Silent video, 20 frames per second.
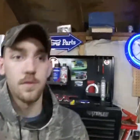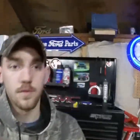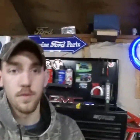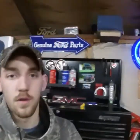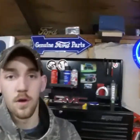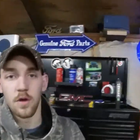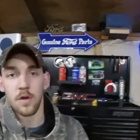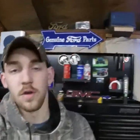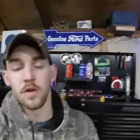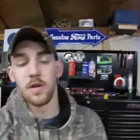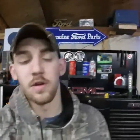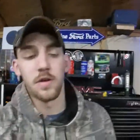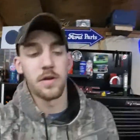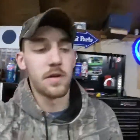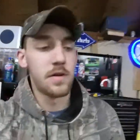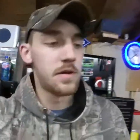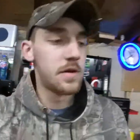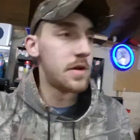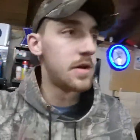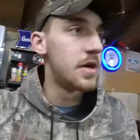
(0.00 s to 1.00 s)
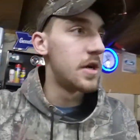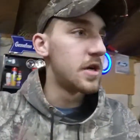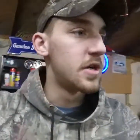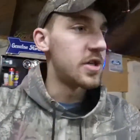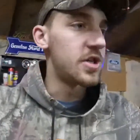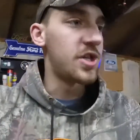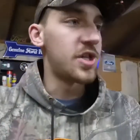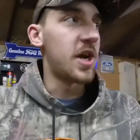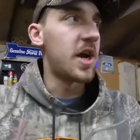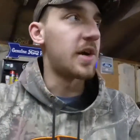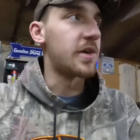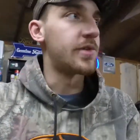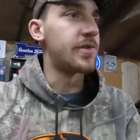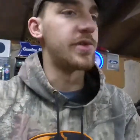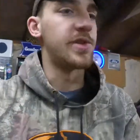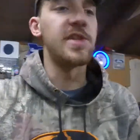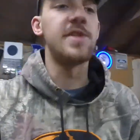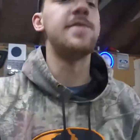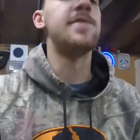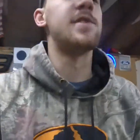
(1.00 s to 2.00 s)
longer
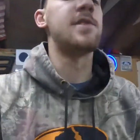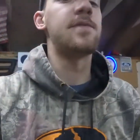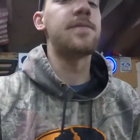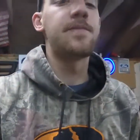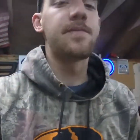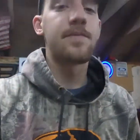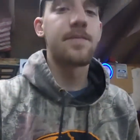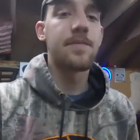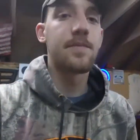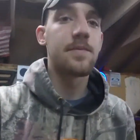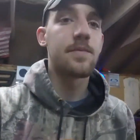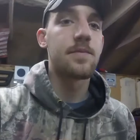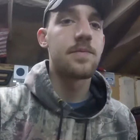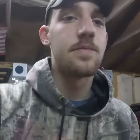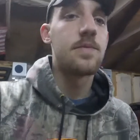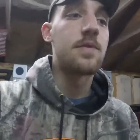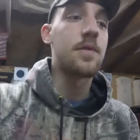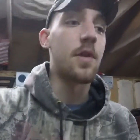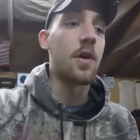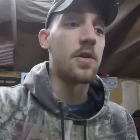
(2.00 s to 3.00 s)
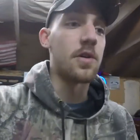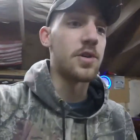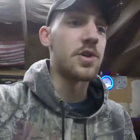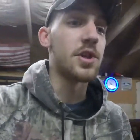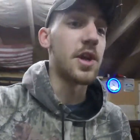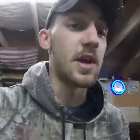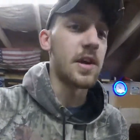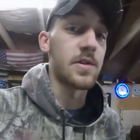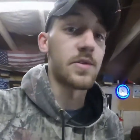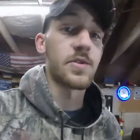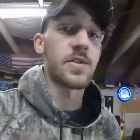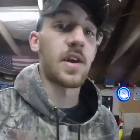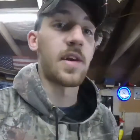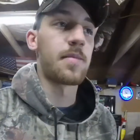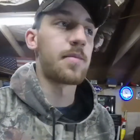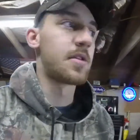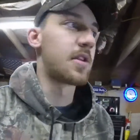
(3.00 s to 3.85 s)
shackles even. Longer shackles and